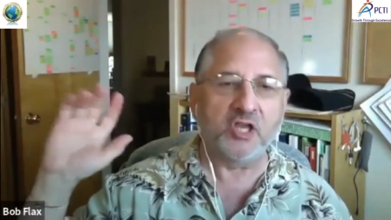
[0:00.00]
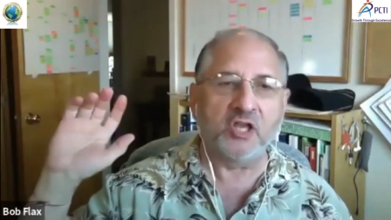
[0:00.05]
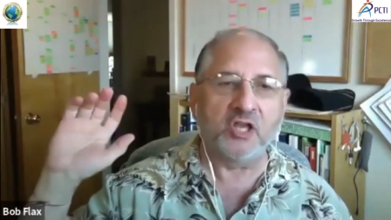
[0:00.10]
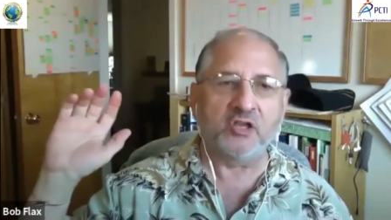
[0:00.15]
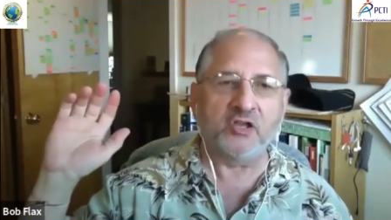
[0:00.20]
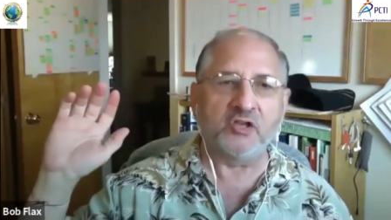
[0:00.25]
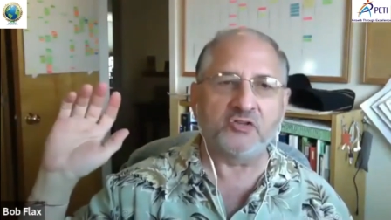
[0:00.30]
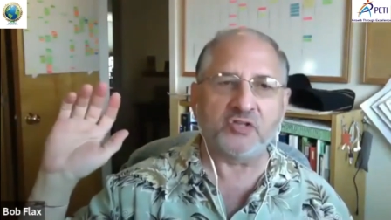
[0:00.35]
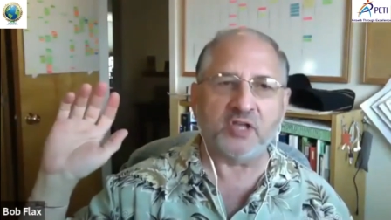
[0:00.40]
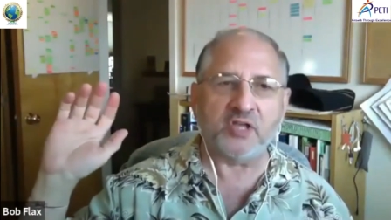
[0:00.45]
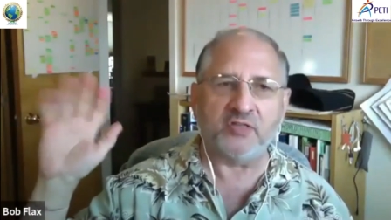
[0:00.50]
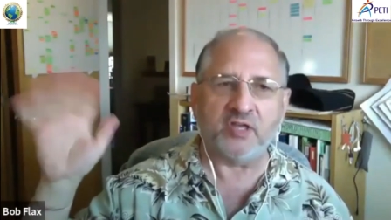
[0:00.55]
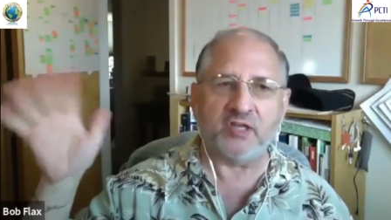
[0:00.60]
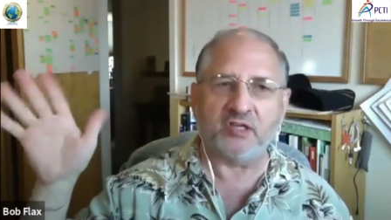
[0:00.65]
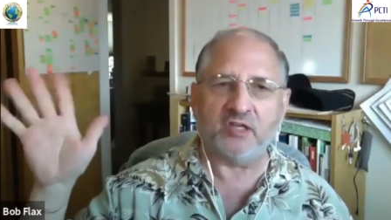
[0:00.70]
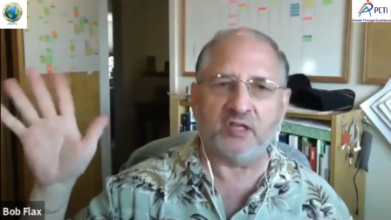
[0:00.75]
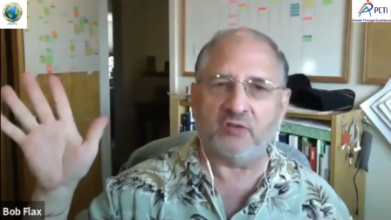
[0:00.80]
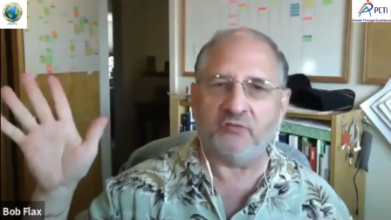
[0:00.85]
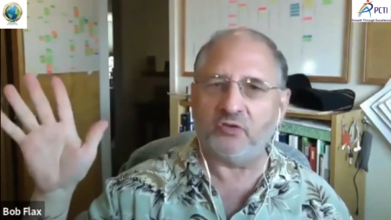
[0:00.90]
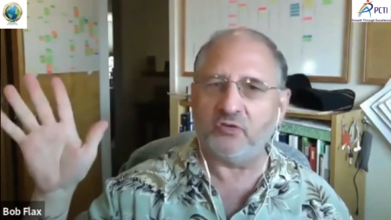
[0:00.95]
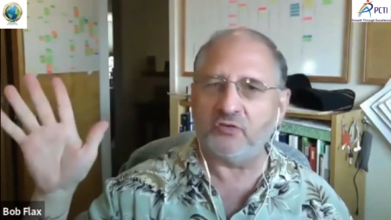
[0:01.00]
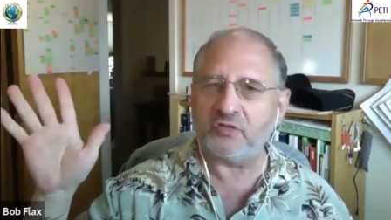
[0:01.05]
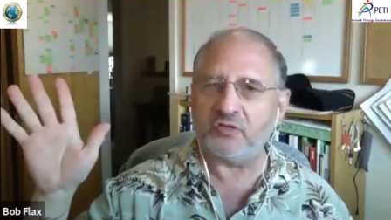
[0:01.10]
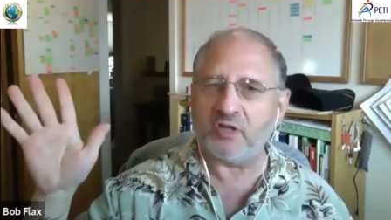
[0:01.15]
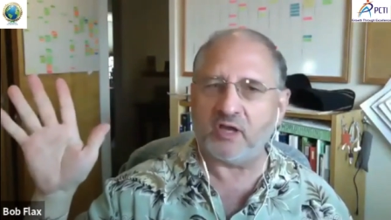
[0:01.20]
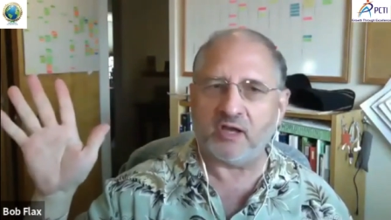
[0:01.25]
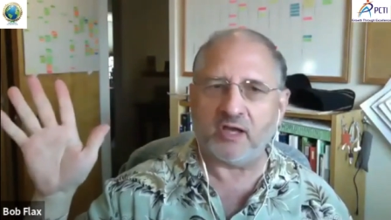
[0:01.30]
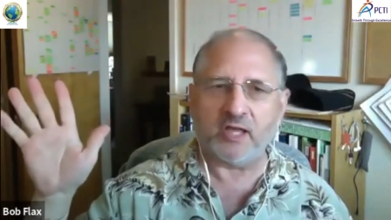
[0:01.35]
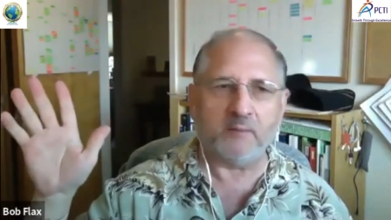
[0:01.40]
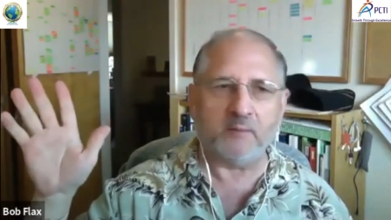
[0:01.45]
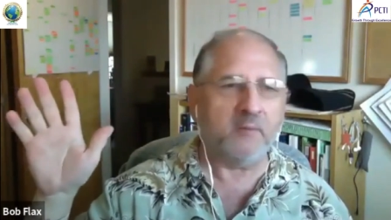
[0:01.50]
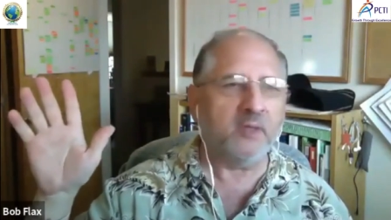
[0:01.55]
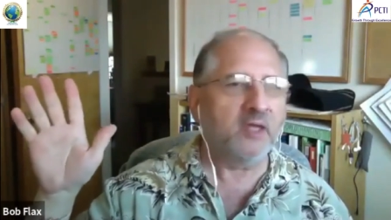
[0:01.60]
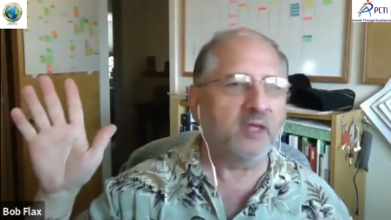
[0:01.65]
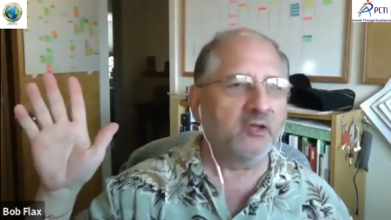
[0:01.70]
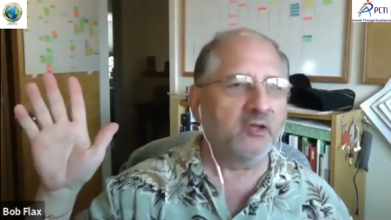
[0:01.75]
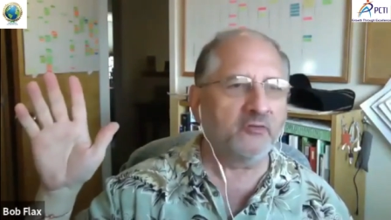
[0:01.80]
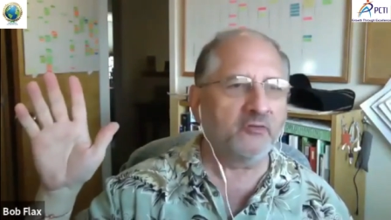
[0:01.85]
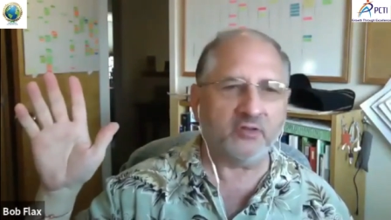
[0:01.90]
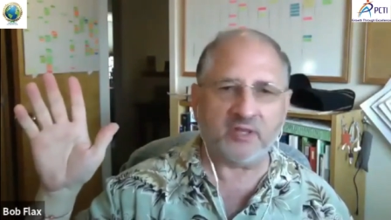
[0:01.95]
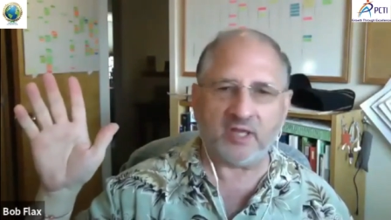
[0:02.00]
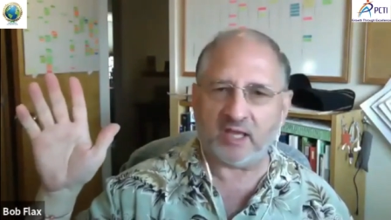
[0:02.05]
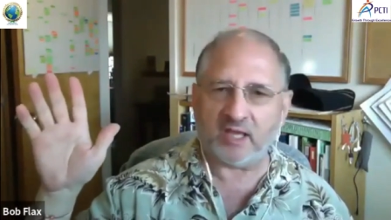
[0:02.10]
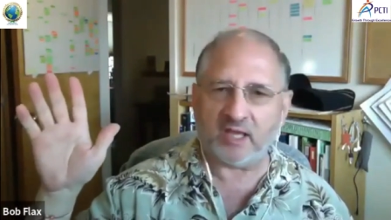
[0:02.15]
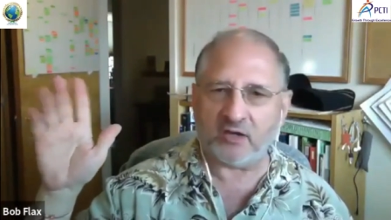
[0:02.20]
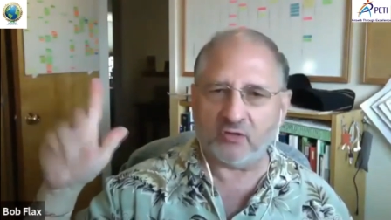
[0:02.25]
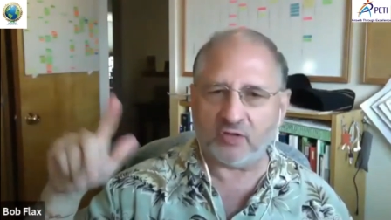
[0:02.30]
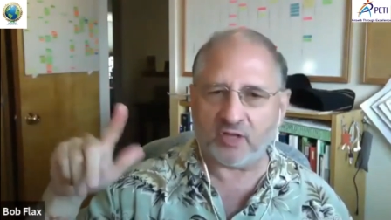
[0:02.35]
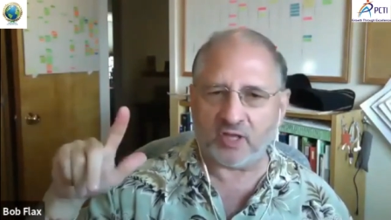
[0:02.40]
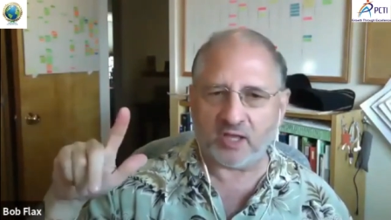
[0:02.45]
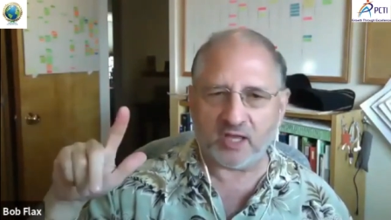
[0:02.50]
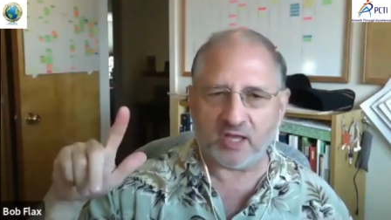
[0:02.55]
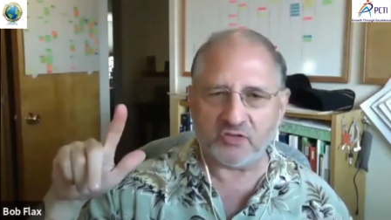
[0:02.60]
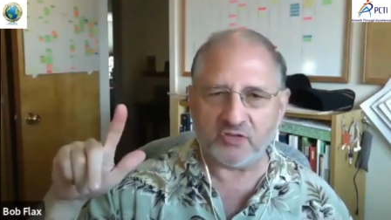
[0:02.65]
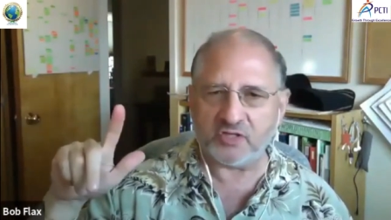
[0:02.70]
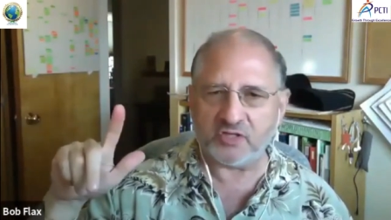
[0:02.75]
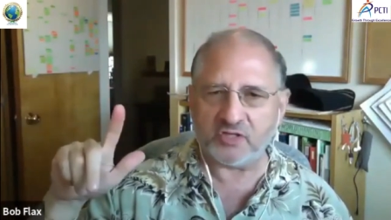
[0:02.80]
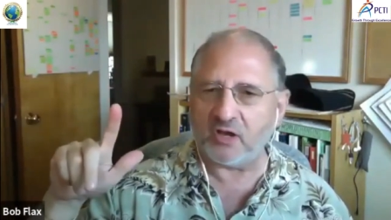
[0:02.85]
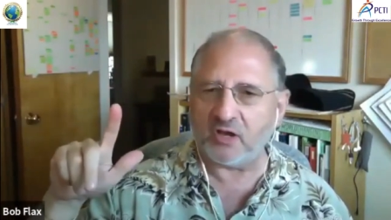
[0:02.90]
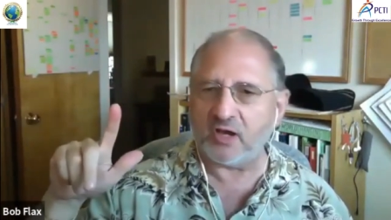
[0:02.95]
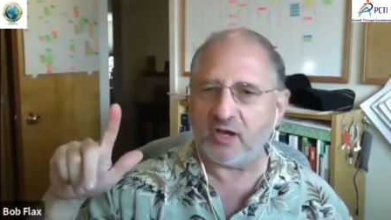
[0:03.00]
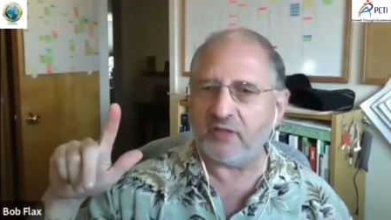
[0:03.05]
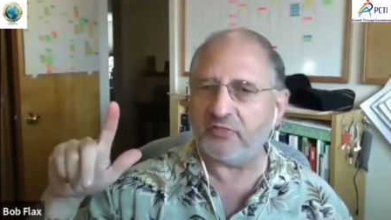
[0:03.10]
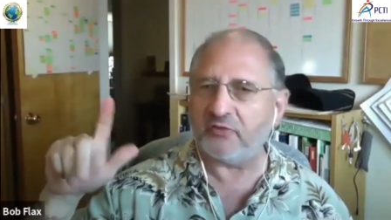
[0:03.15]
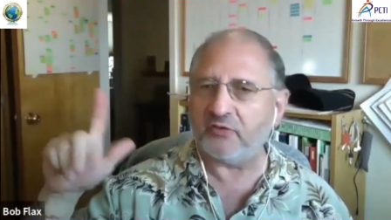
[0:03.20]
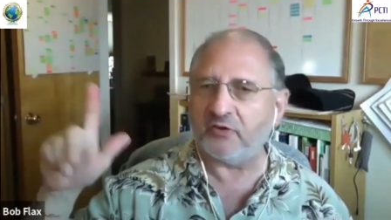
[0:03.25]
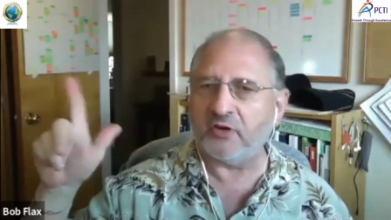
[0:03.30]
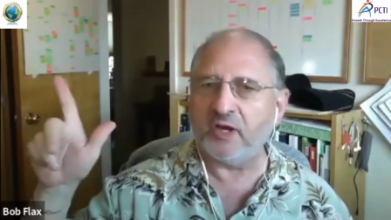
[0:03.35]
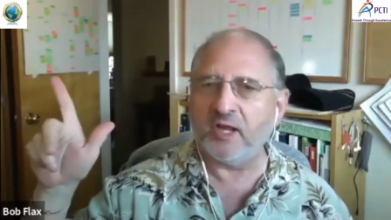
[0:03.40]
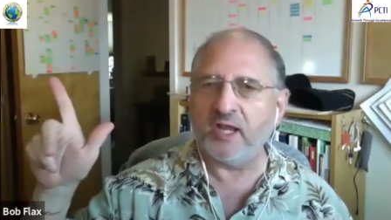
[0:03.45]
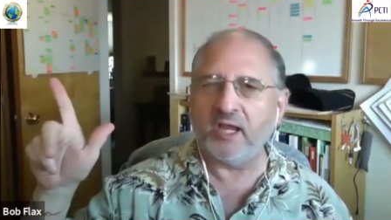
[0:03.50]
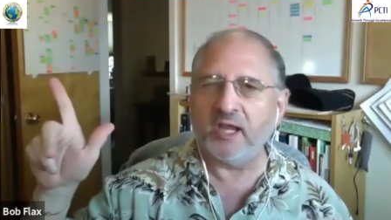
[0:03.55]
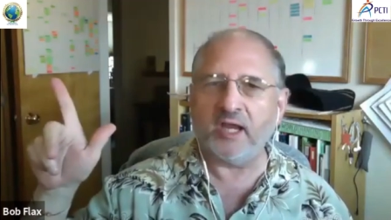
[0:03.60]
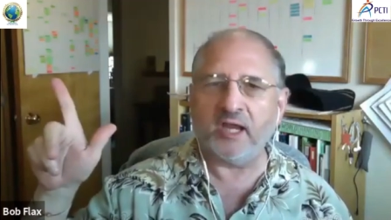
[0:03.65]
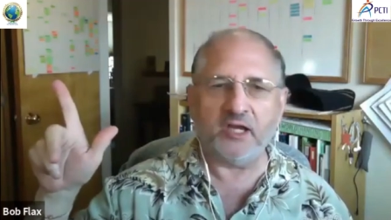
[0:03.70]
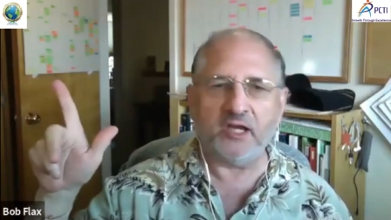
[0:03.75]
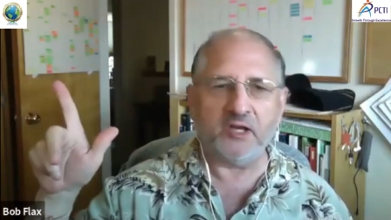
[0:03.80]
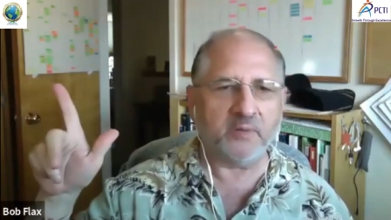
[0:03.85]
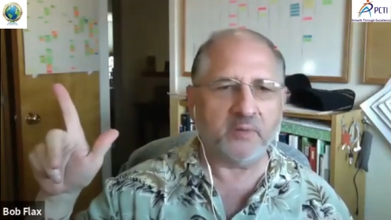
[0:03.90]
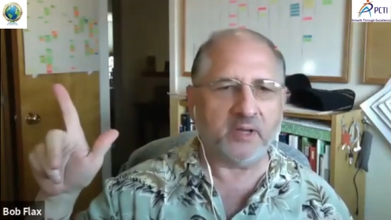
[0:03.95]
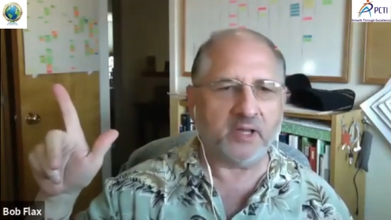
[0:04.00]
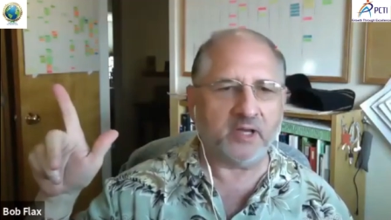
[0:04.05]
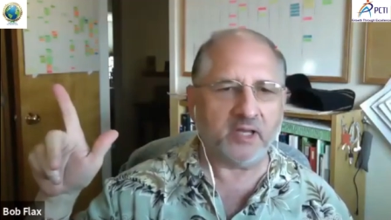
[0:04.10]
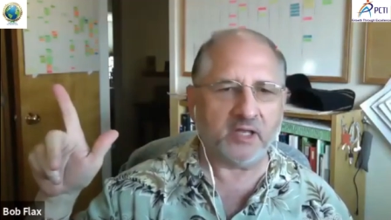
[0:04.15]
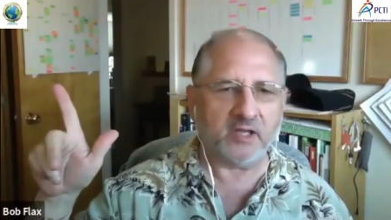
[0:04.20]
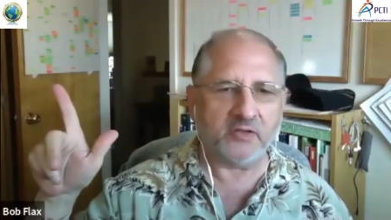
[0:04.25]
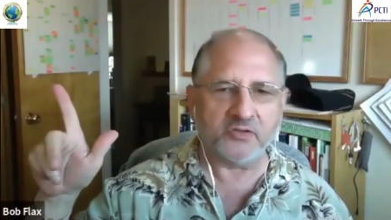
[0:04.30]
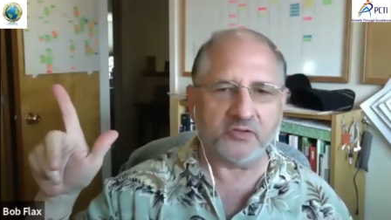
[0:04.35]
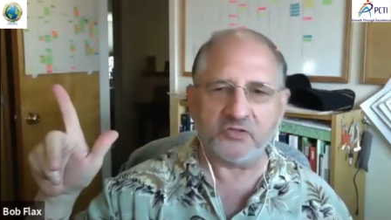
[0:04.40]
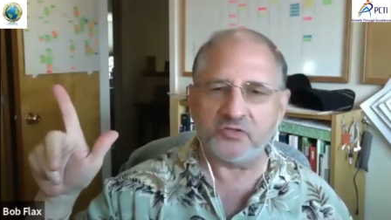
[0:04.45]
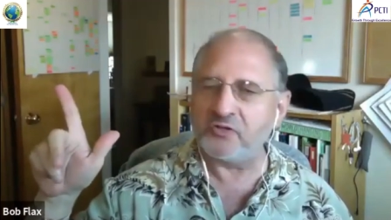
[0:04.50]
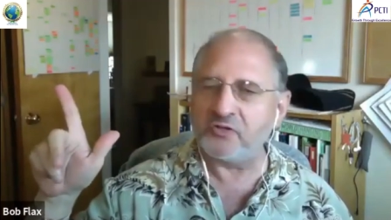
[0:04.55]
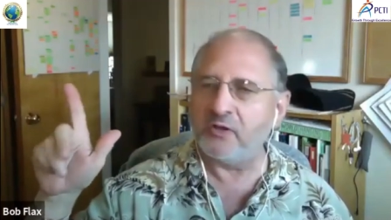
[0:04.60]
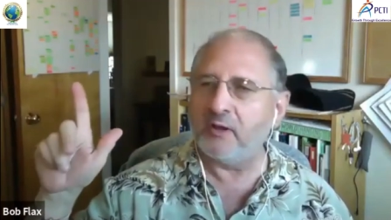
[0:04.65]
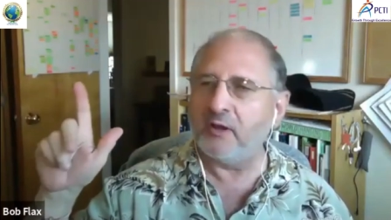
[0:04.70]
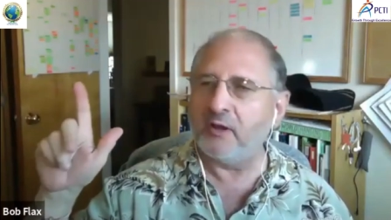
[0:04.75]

Because I'll then give you time for that. Okay, I see Arthur. Anybody else?